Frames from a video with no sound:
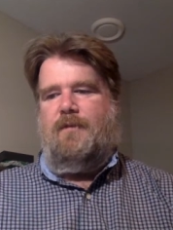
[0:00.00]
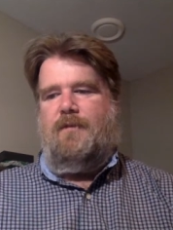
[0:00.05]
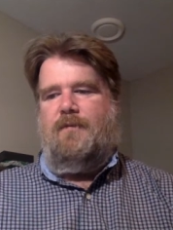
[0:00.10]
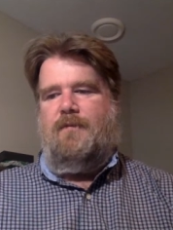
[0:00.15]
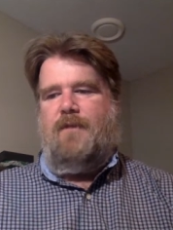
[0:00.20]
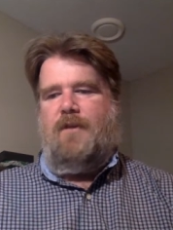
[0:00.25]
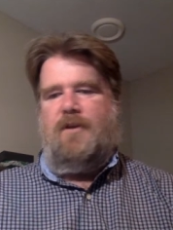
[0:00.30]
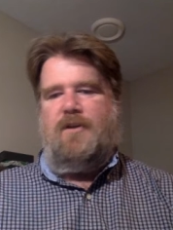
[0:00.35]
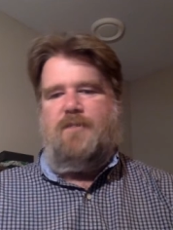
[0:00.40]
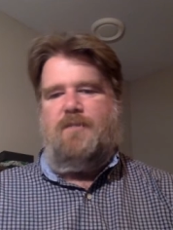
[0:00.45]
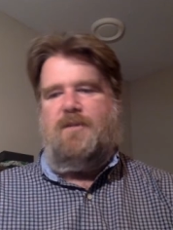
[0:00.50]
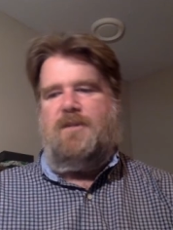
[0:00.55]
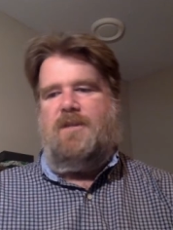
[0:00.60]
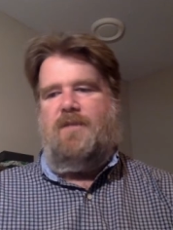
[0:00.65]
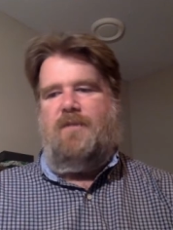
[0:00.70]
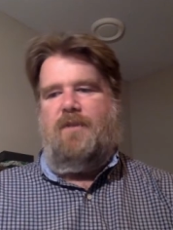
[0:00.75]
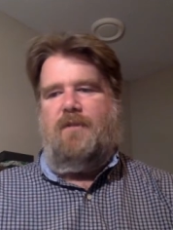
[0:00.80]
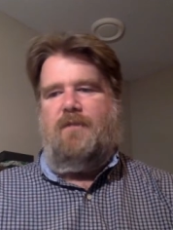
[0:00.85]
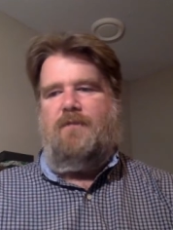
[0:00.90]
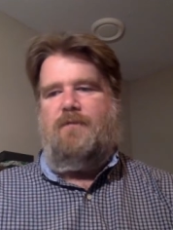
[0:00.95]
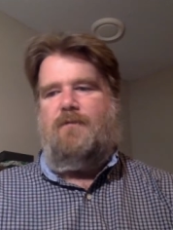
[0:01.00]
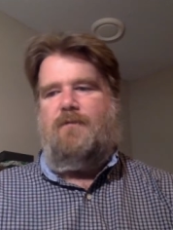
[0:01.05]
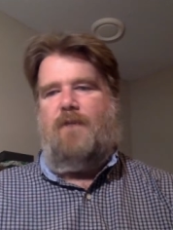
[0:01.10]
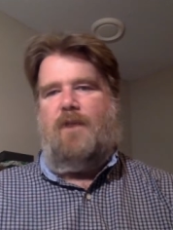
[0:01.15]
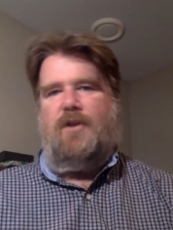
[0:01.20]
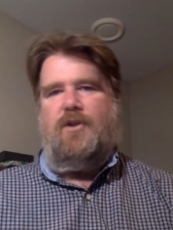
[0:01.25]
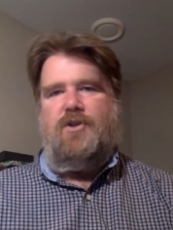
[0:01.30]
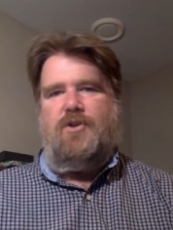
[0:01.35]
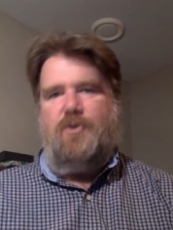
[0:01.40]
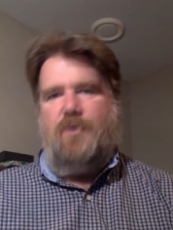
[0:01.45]
very specific
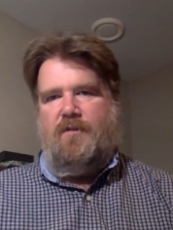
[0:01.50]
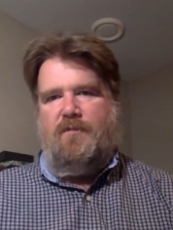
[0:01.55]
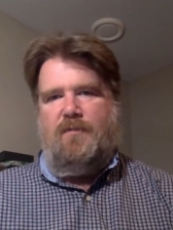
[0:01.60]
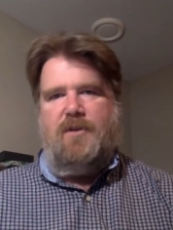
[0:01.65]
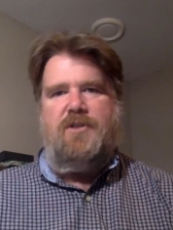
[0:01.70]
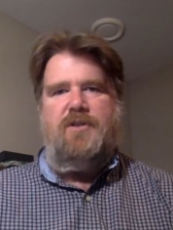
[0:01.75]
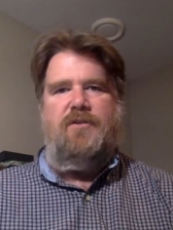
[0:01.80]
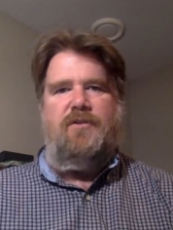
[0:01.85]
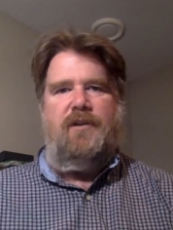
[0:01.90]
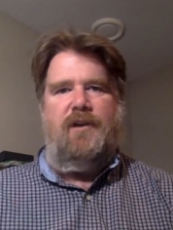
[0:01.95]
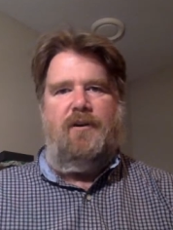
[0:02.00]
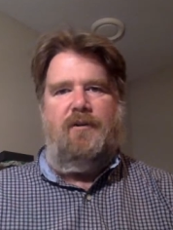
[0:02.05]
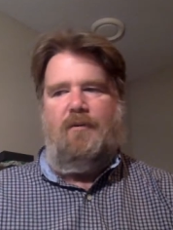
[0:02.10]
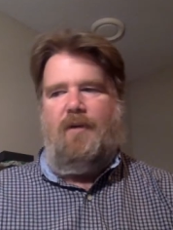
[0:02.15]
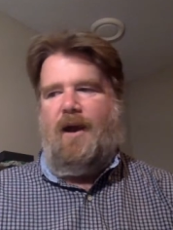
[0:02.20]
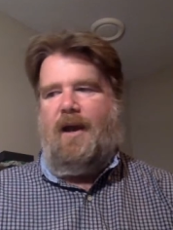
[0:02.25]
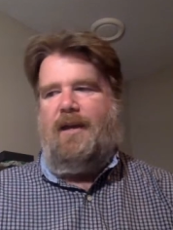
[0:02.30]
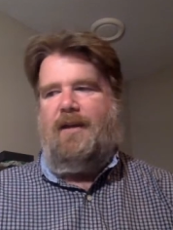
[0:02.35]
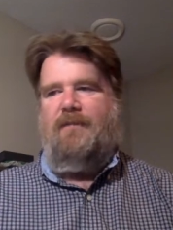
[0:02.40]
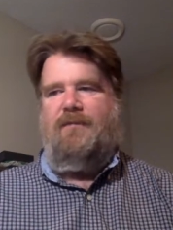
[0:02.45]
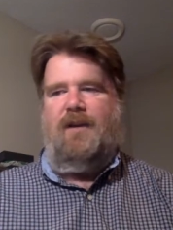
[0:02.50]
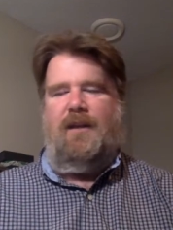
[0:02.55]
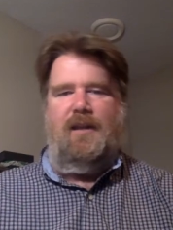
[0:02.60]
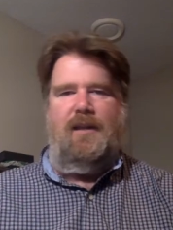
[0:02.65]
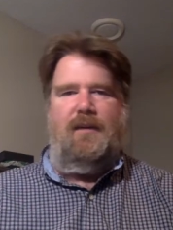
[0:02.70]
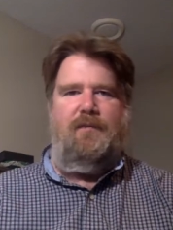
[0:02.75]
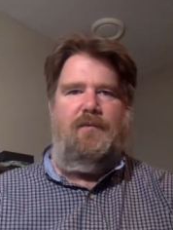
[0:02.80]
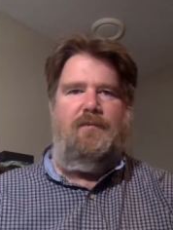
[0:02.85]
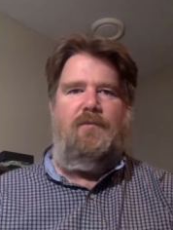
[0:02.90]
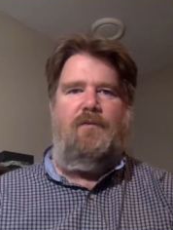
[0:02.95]
French sort of material, right, if they
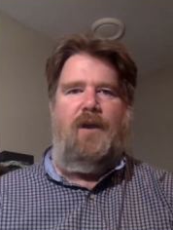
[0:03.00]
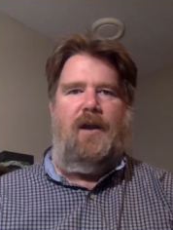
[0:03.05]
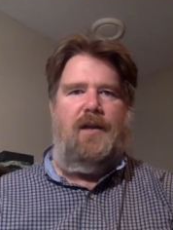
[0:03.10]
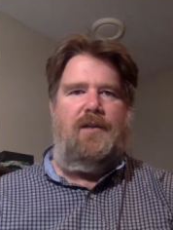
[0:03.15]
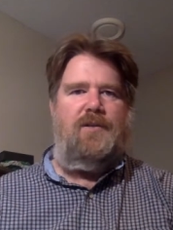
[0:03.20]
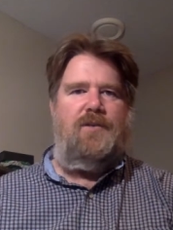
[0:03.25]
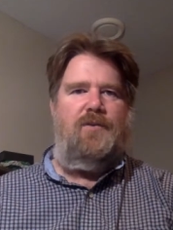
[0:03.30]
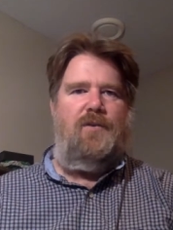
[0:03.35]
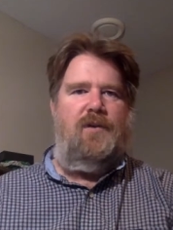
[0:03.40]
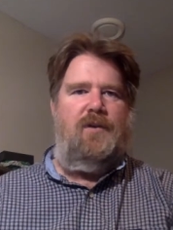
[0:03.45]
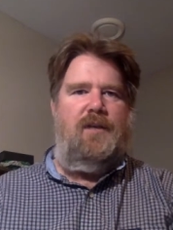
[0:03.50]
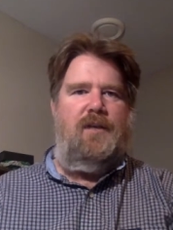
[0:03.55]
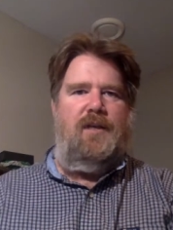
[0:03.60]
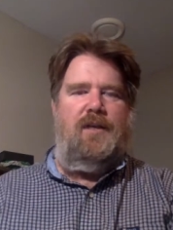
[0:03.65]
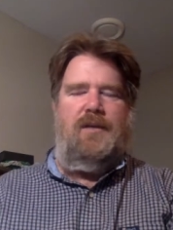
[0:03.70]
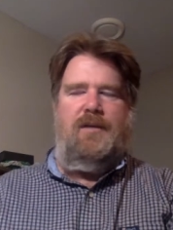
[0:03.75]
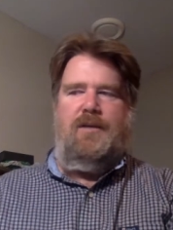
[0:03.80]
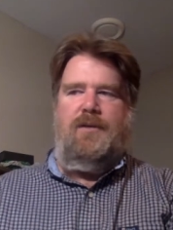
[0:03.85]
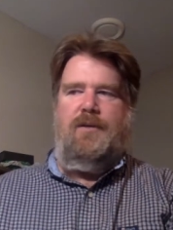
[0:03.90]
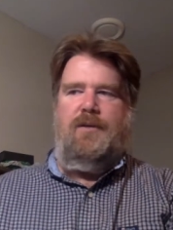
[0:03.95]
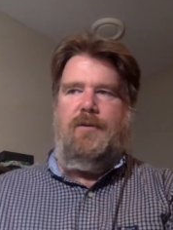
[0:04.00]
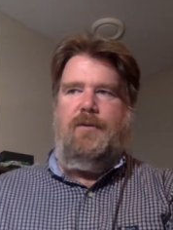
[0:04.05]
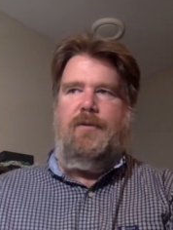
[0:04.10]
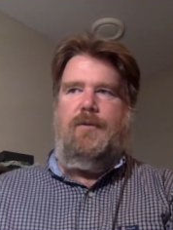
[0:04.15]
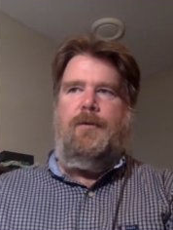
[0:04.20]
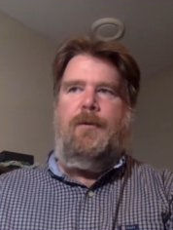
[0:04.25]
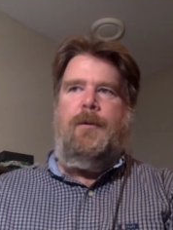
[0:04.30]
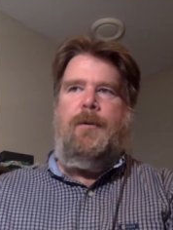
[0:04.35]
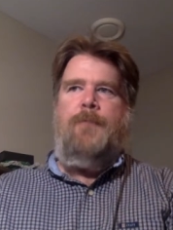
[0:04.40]
live in France or in the EU.